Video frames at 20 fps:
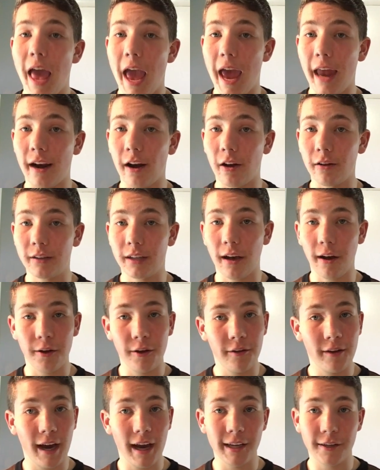And I'll tell
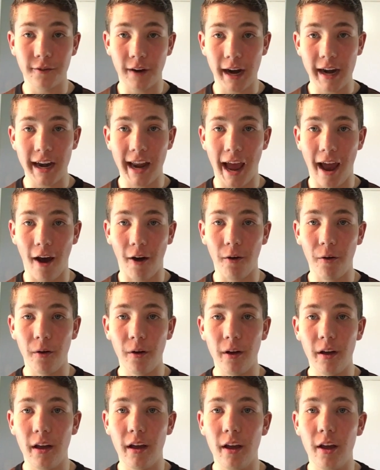you guys right now,
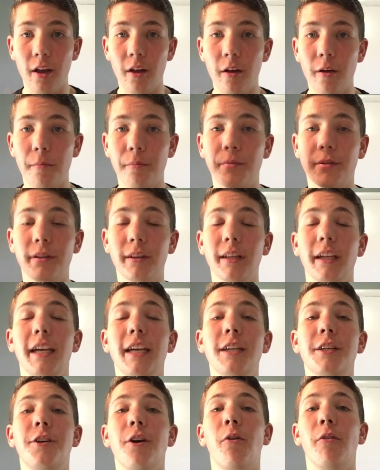
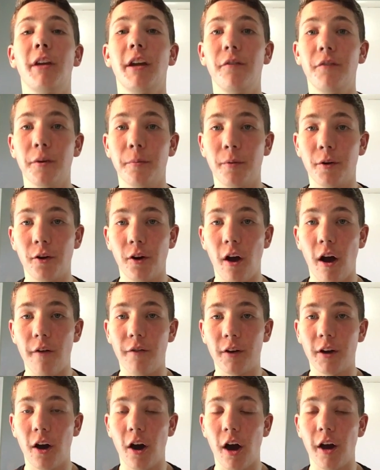please don't give your bird
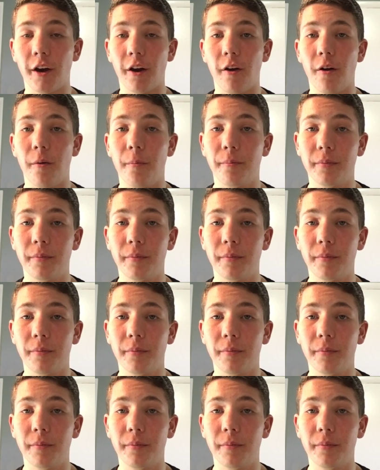avocado.